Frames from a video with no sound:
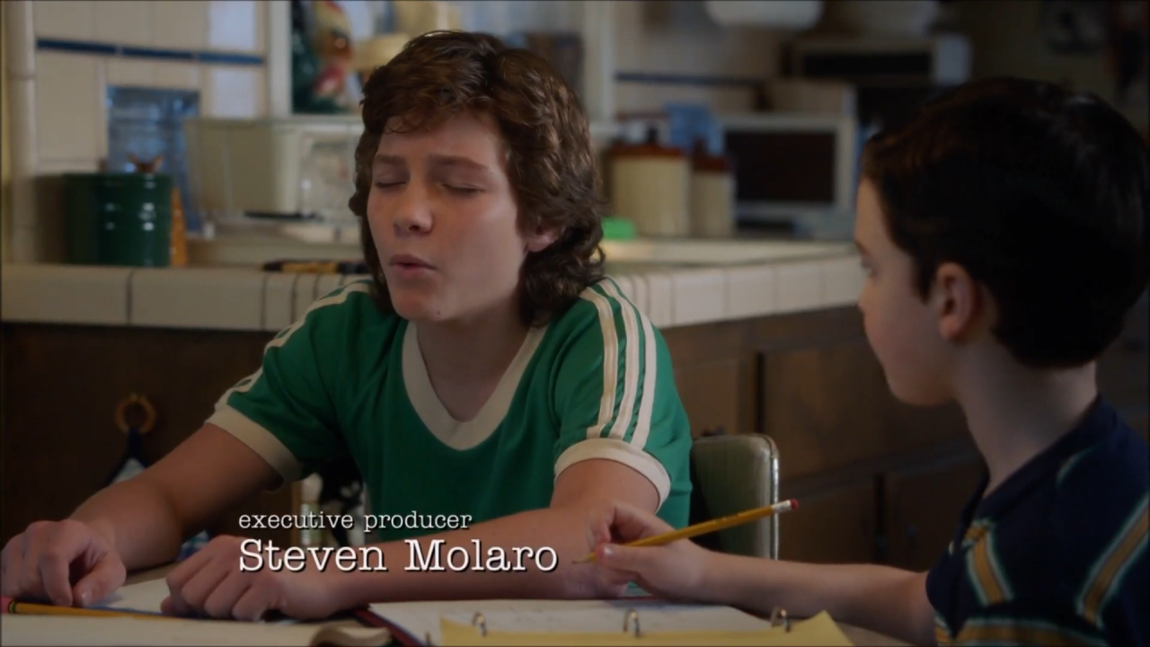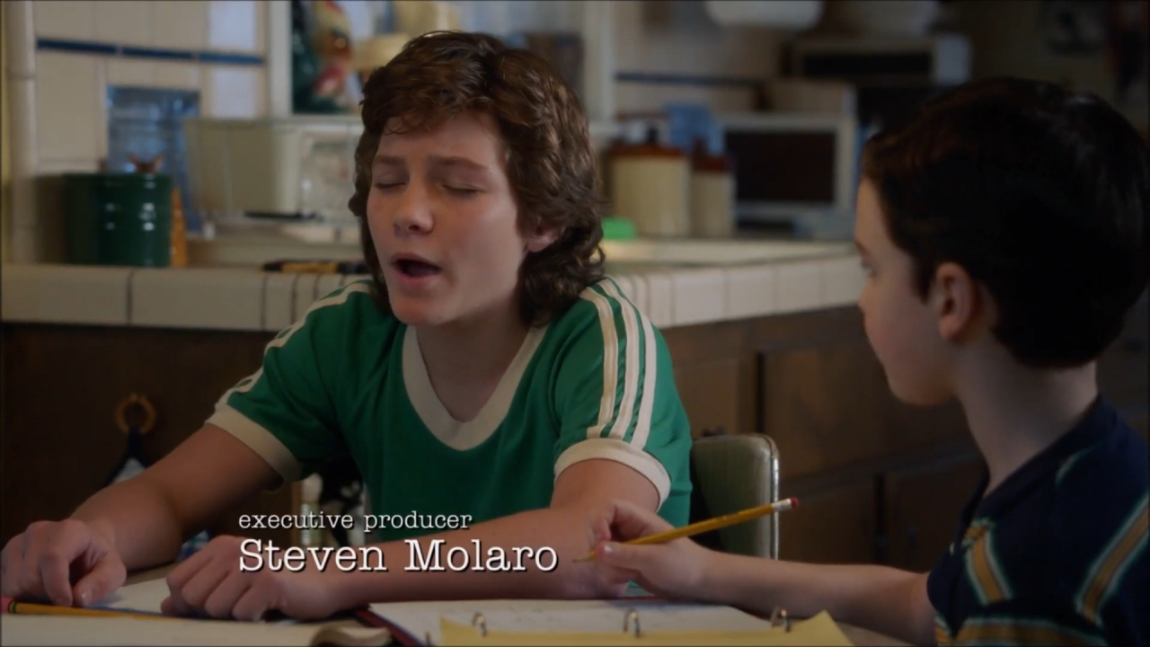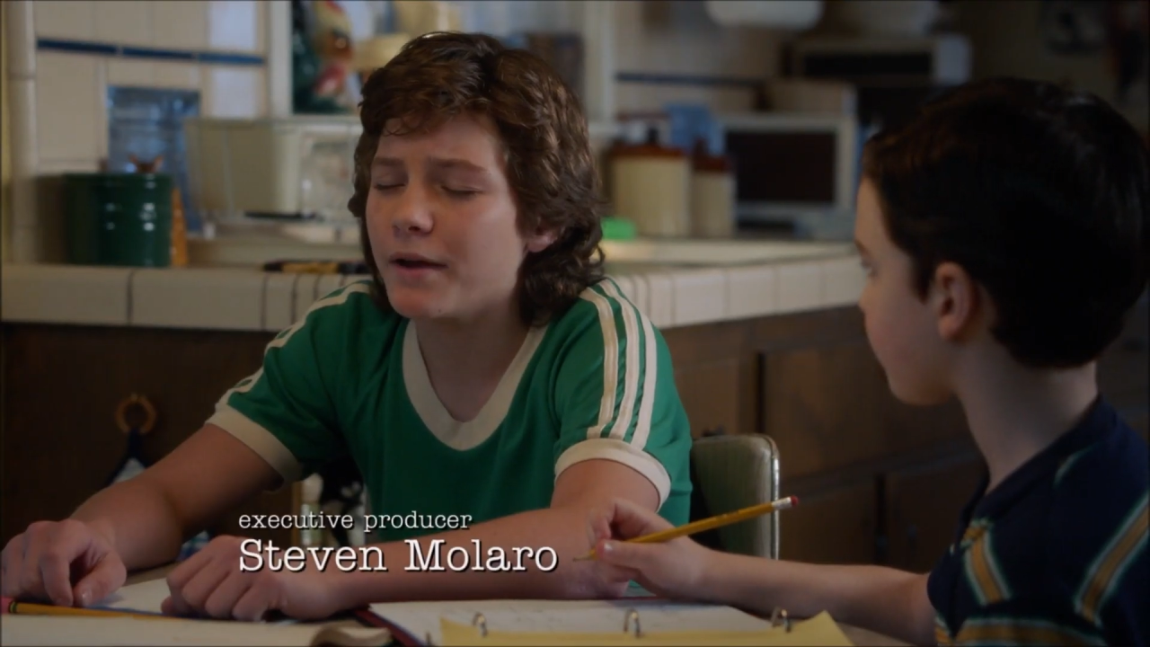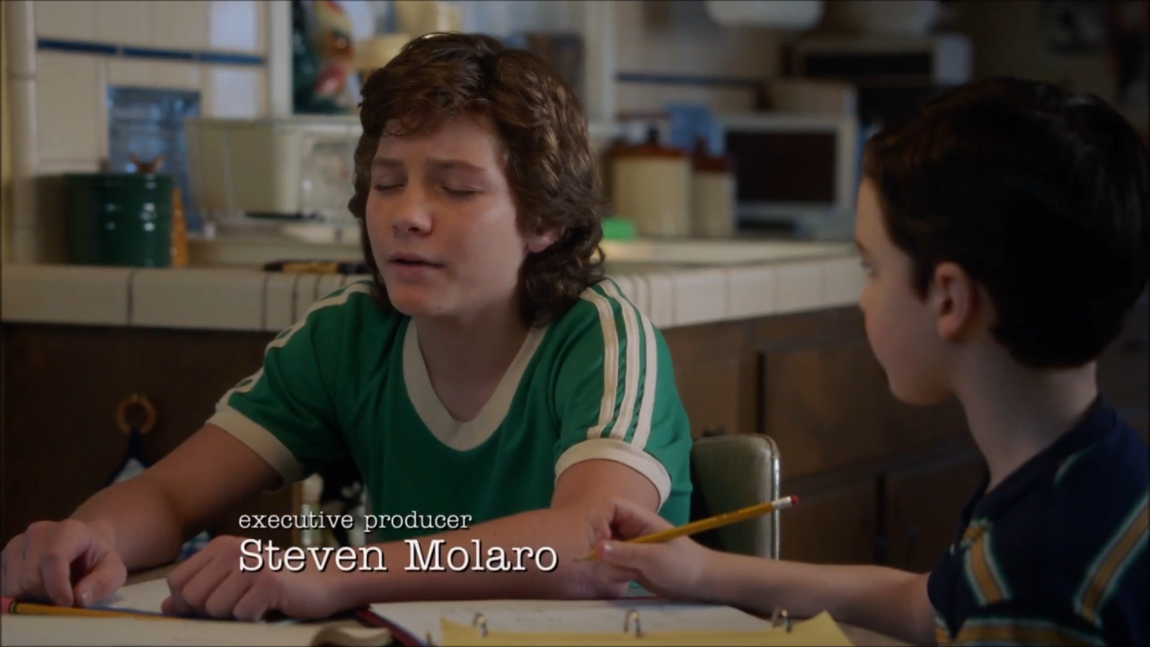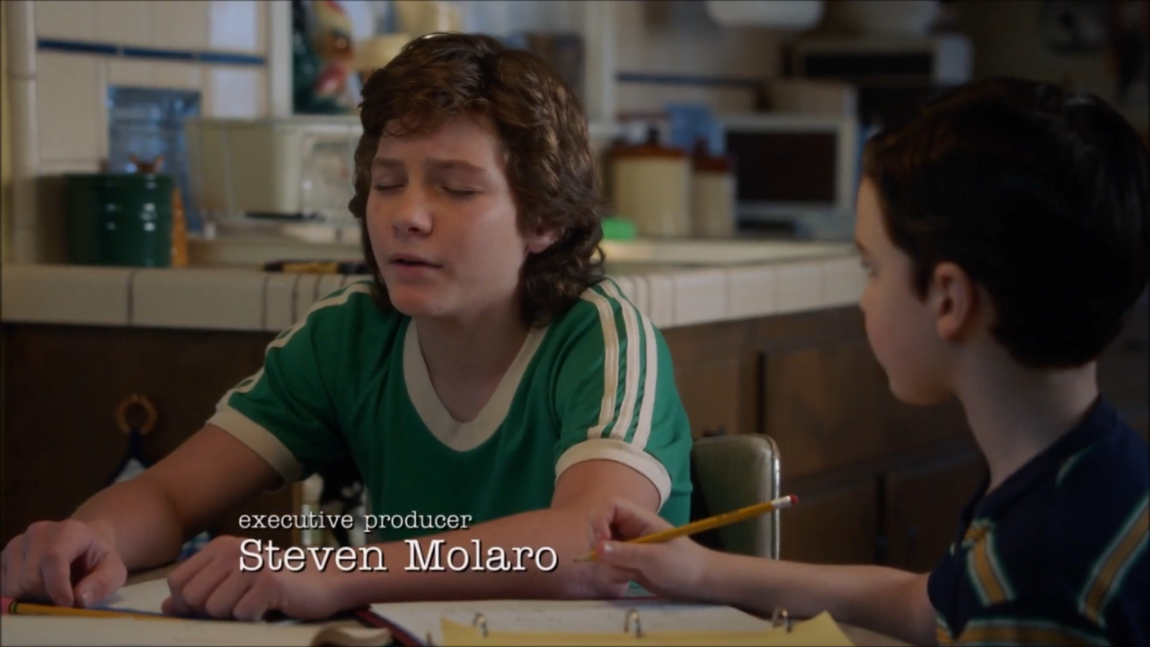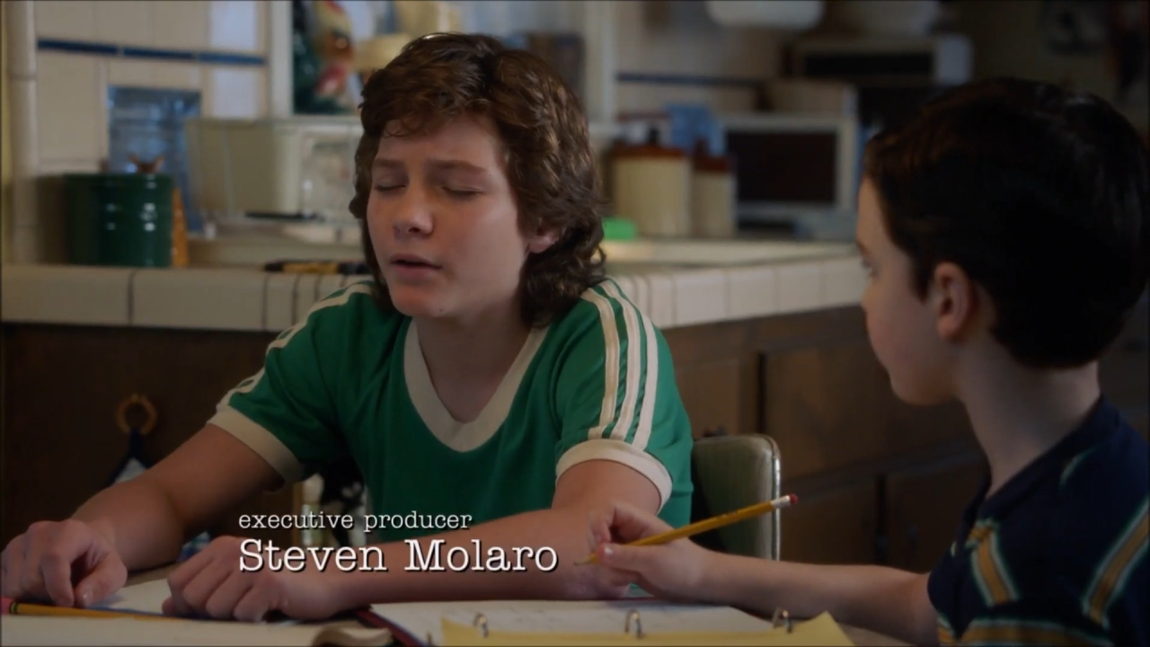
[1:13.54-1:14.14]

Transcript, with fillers: Wait.